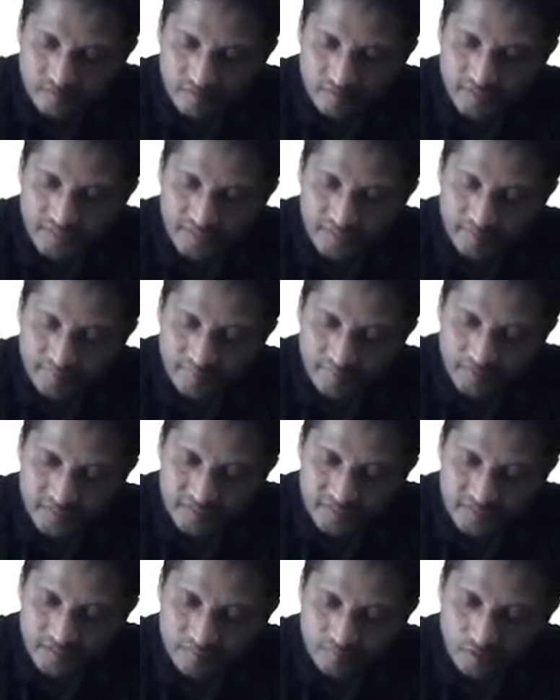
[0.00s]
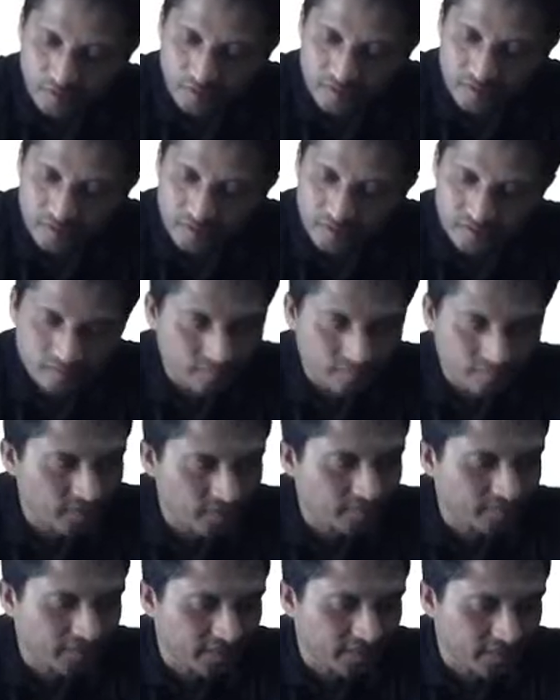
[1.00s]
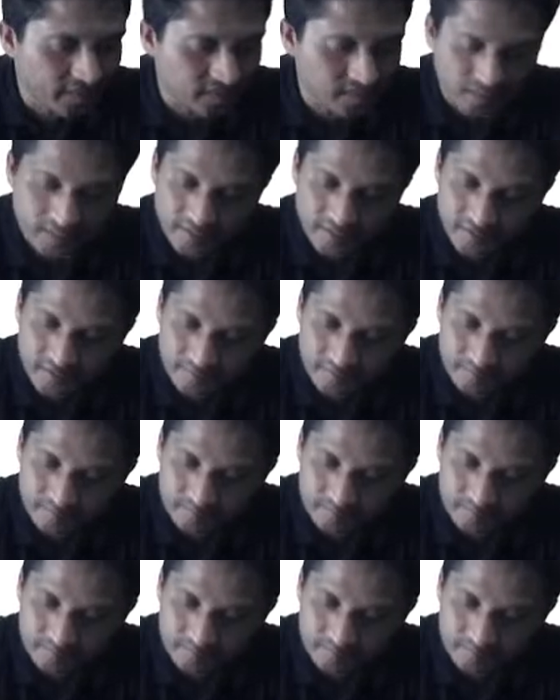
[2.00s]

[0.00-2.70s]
Okay, implies that modulus of A minus A